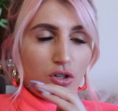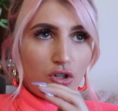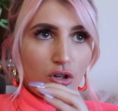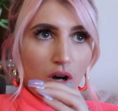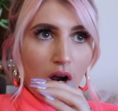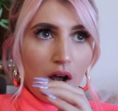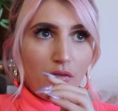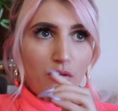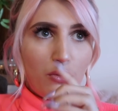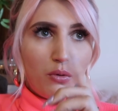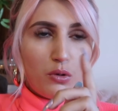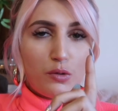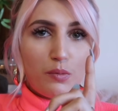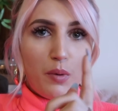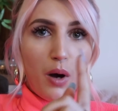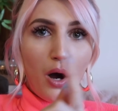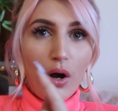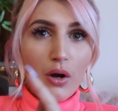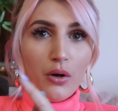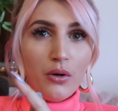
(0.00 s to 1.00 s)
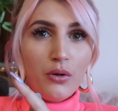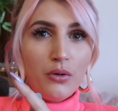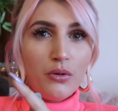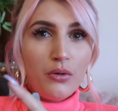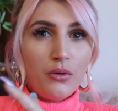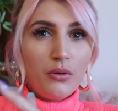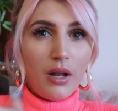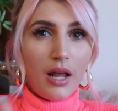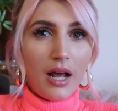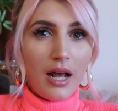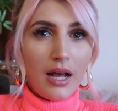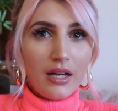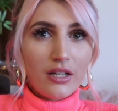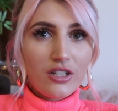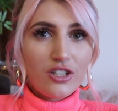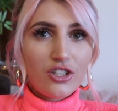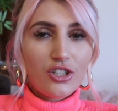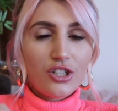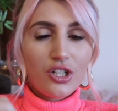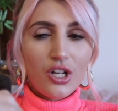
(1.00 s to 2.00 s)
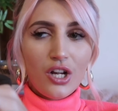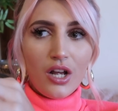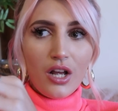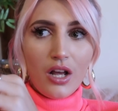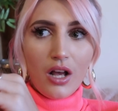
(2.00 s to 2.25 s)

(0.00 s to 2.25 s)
driver was Polish,